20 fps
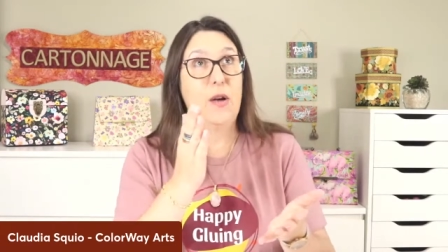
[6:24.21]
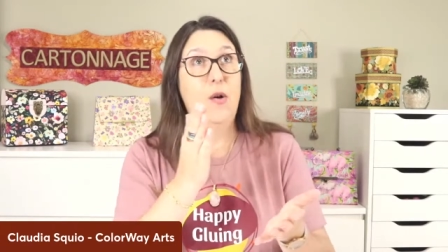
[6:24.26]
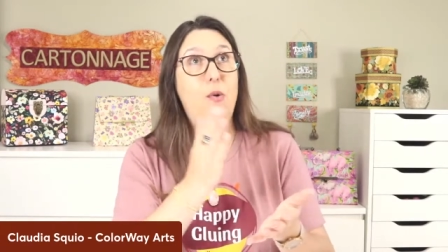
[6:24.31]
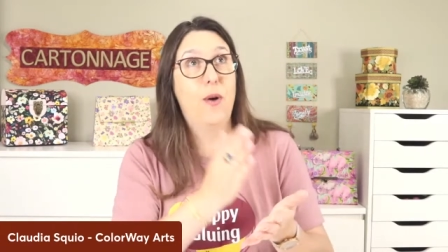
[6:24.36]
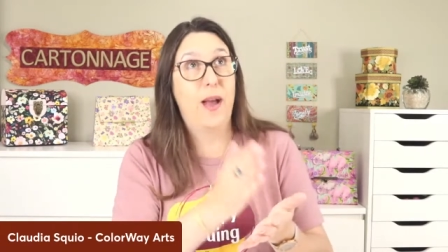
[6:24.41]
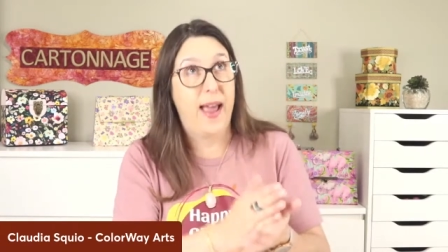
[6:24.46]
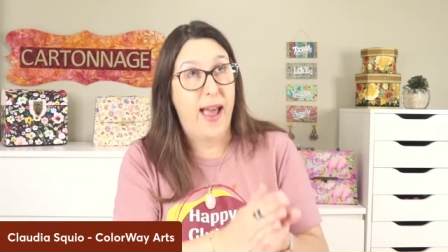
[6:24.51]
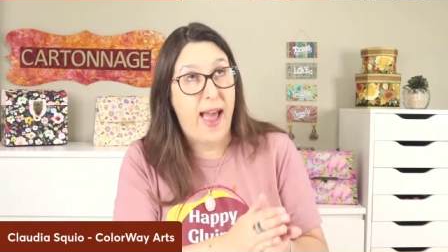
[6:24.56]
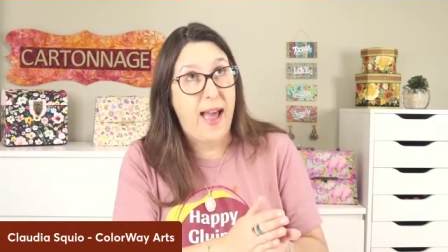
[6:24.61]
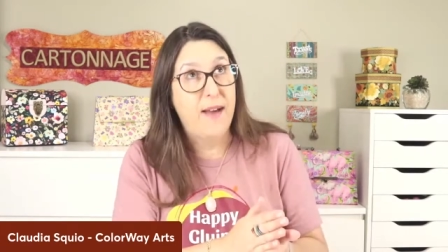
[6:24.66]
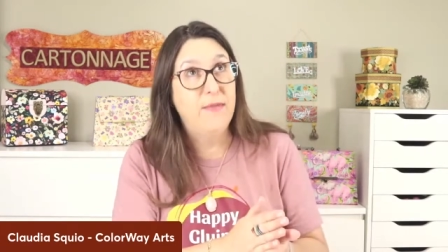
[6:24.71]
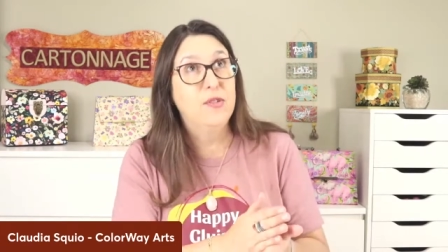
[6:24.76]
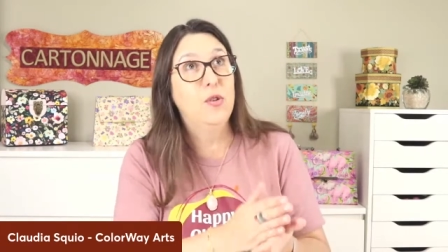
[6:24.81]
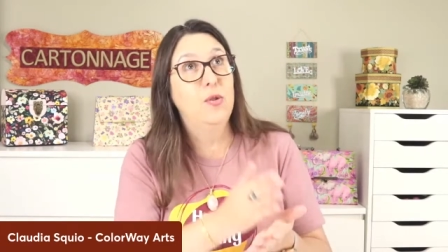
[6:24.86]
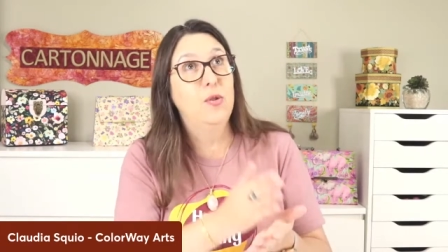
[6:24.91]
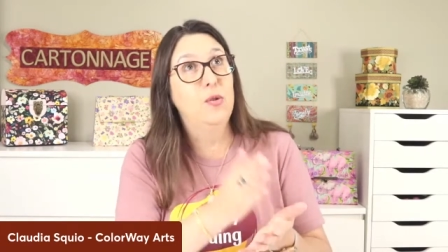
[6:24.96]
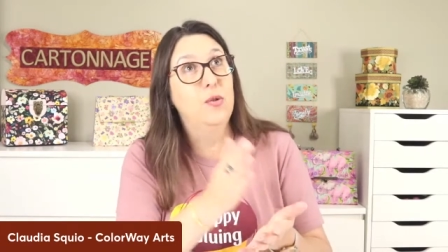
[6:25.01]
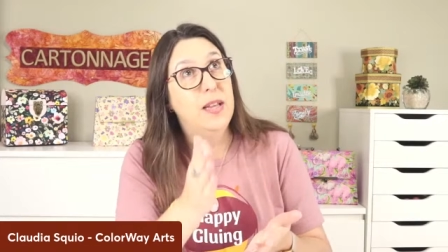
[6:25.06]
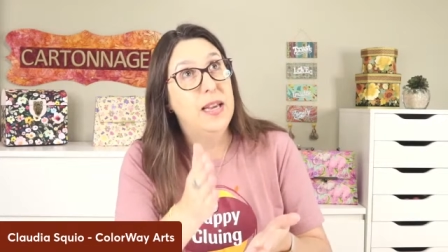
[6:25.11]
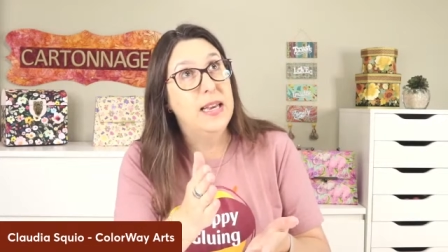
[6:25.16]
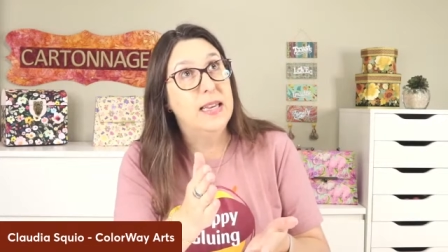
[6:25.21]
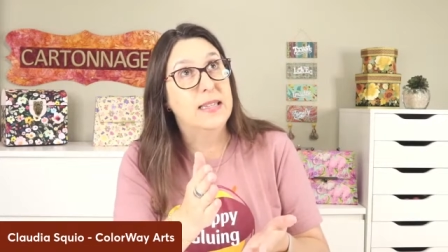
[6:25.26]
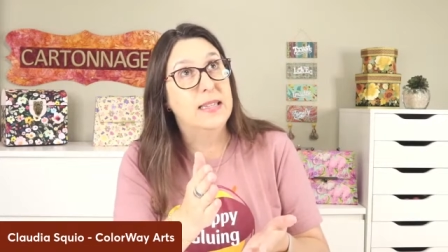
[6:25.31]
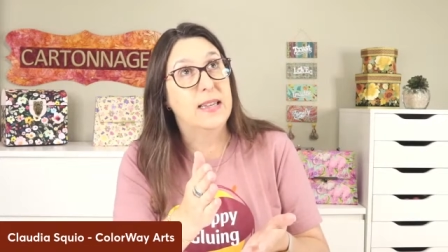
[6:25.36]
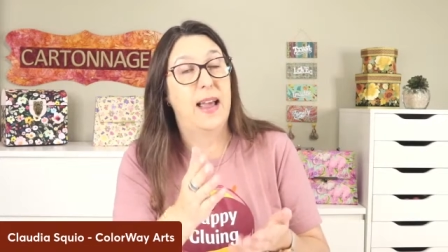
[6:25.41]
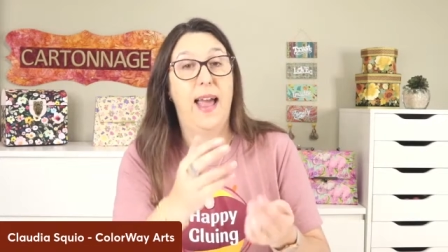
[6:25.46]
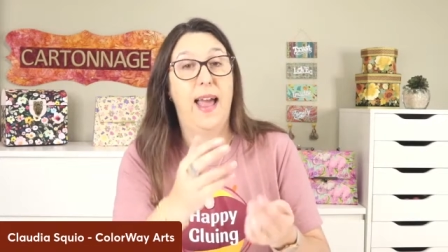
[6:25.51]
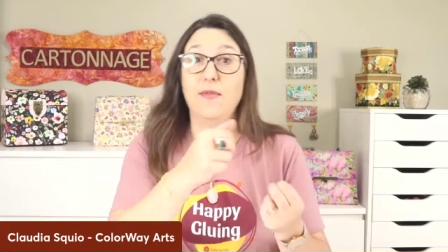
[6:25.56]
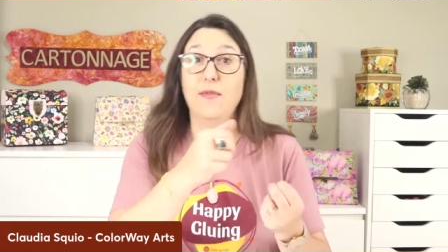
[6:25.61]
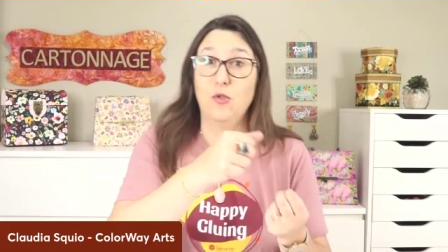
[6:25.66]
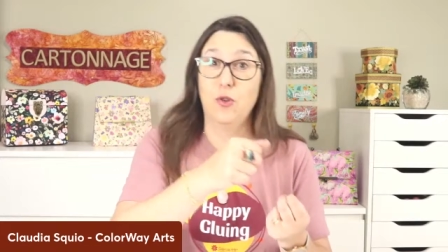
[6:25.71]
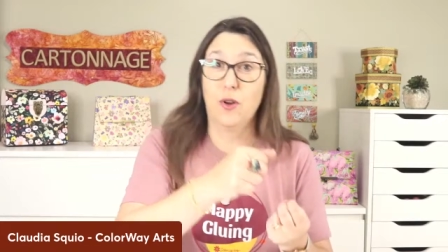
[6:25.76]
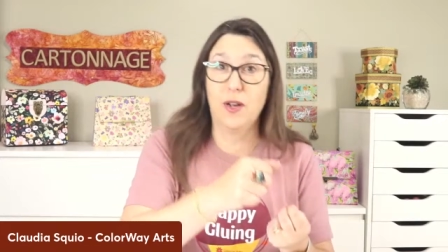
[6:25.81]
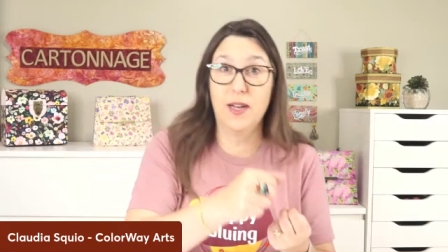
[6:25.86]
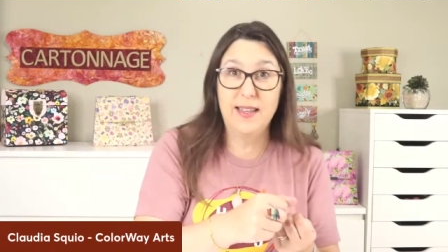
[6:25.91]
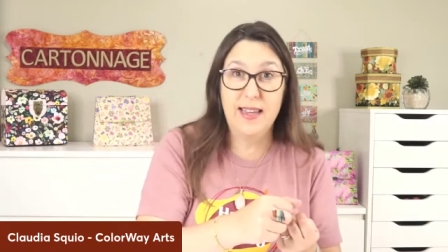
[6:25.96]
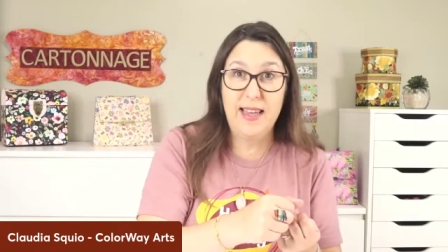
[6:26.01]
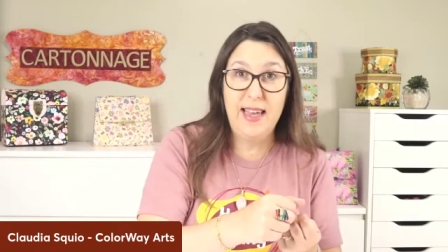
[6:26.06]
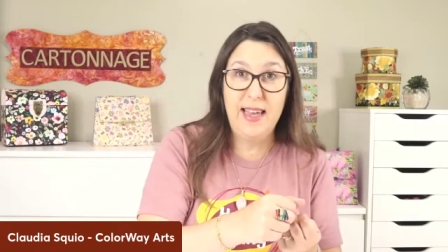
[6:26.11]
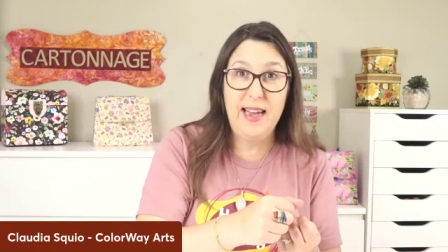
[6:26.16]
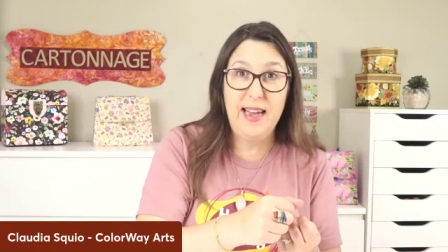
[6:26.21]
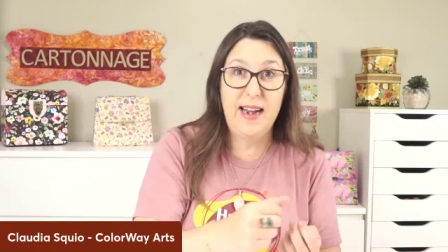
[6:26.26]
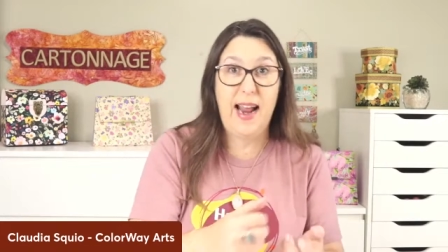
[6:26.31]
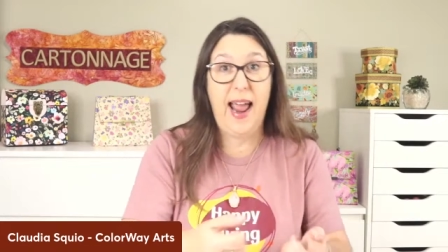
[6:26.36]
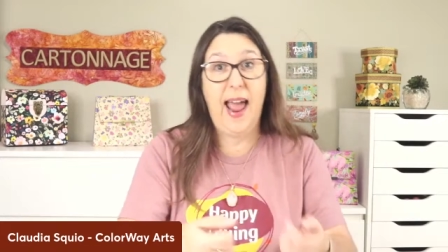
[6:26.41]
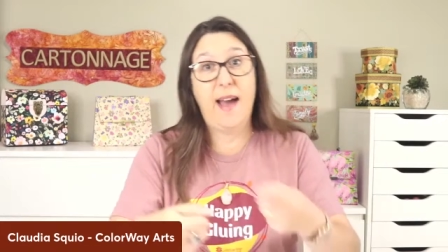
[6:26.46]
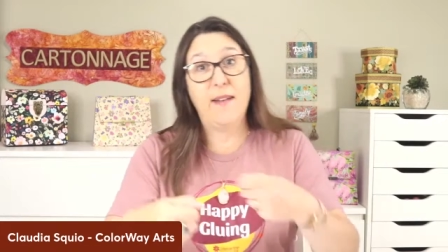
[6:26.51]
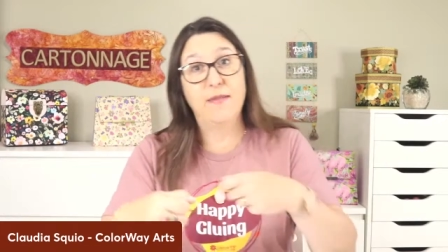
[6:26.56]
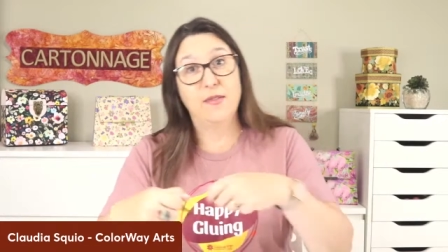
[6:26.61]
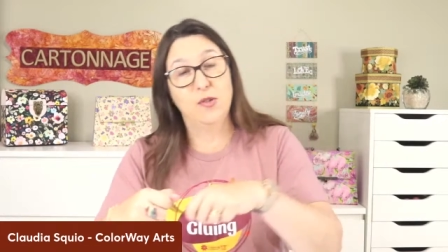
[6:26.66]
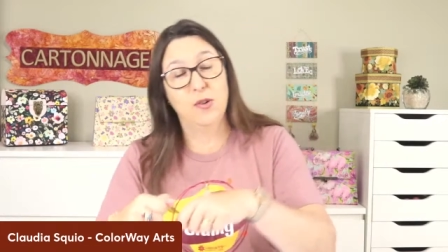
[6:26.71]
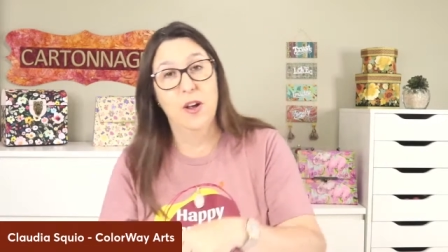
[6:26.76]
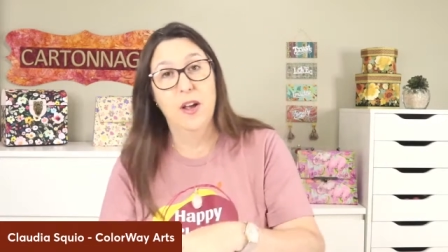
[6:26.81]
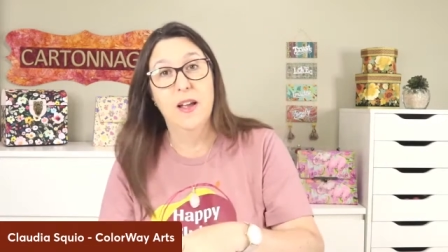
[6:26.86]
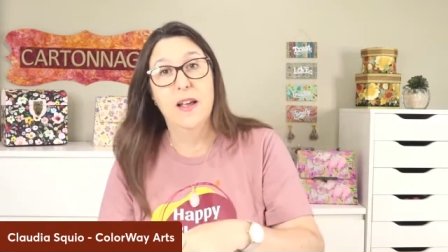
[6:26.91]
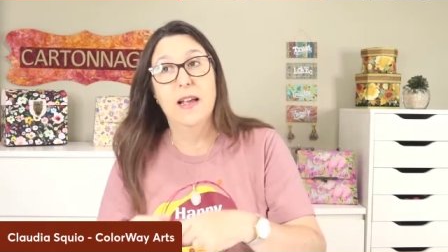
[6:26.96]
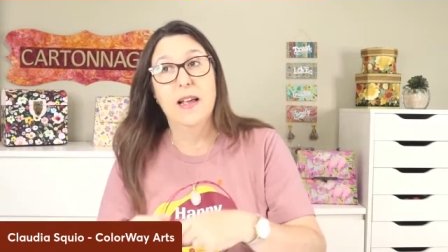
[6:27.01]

oh i have to do this i have to cut here i have to